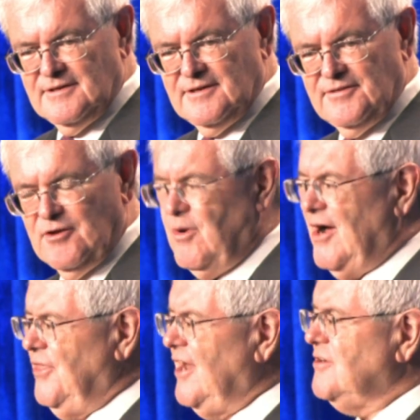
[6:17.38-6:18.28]
that
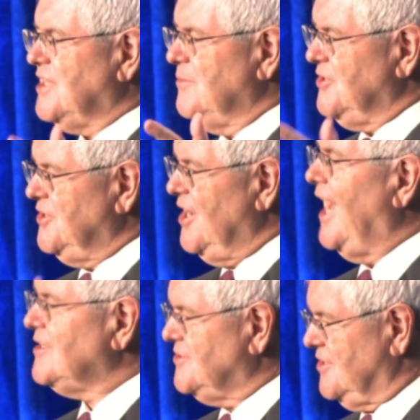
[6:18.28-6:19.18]
while they are tempted
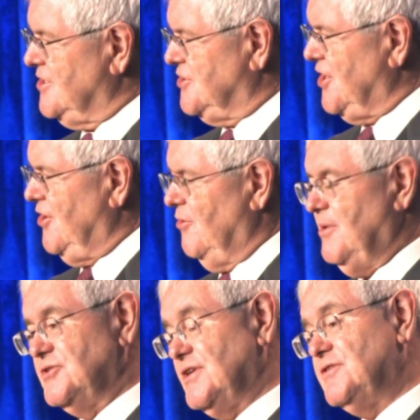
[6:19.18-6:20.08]
not to continue
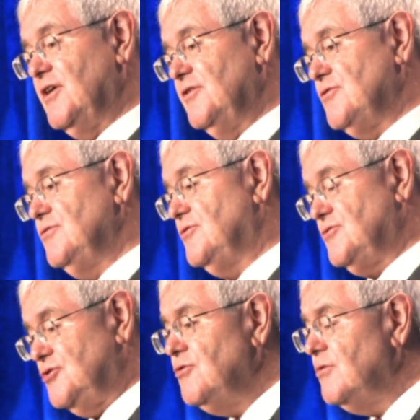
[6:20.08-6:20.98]
because they have to go through
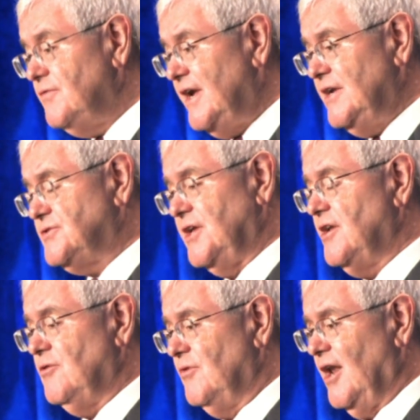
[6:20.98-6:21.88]
2 ravines they
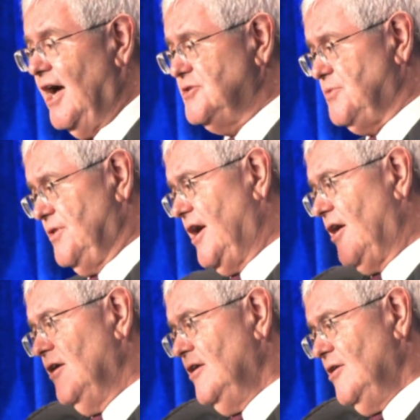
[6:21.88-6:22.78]
didn't realize were
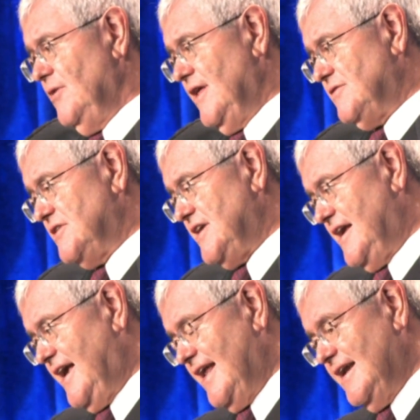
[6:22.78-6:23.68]
there, where they have to take
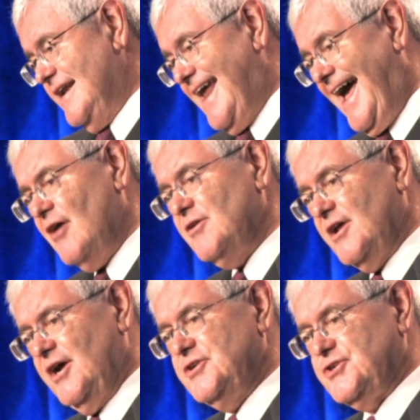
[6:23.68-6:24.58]
cannon down
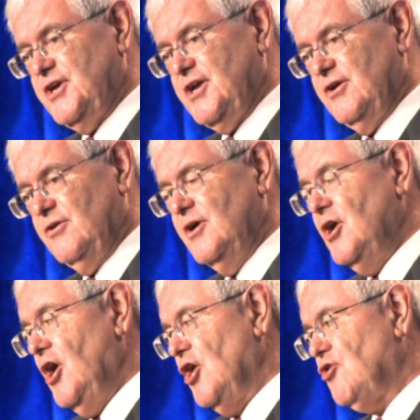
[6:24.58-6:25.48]
an icy hill,
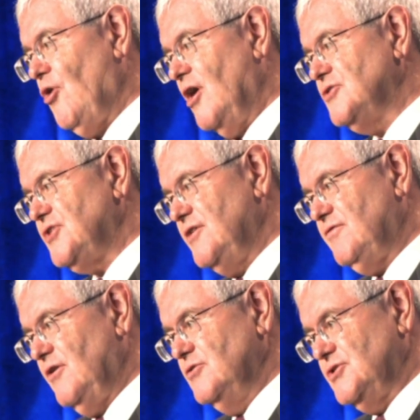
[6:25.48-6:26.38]
across a
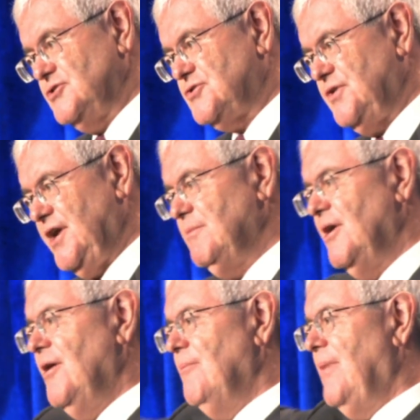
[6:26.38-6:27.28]
frozen stream,
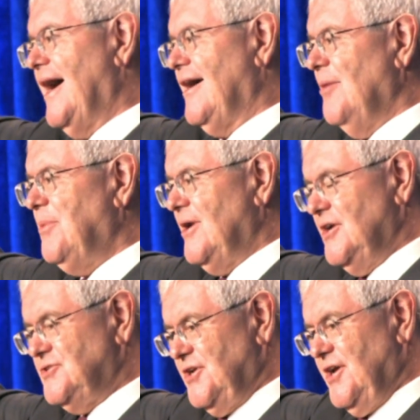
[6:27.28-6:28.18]
back up an
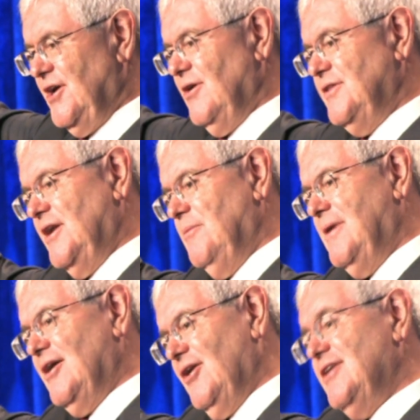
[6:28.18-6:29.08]
icy hill, and then a
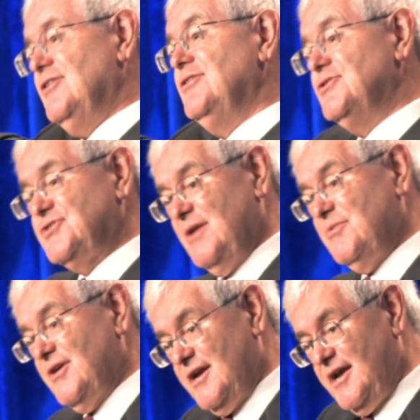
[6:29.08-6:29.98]
mile later do the same
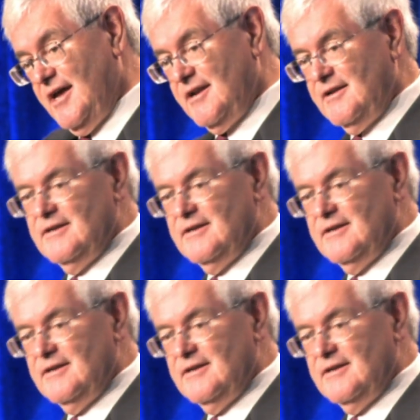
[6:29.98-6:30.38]
thing again.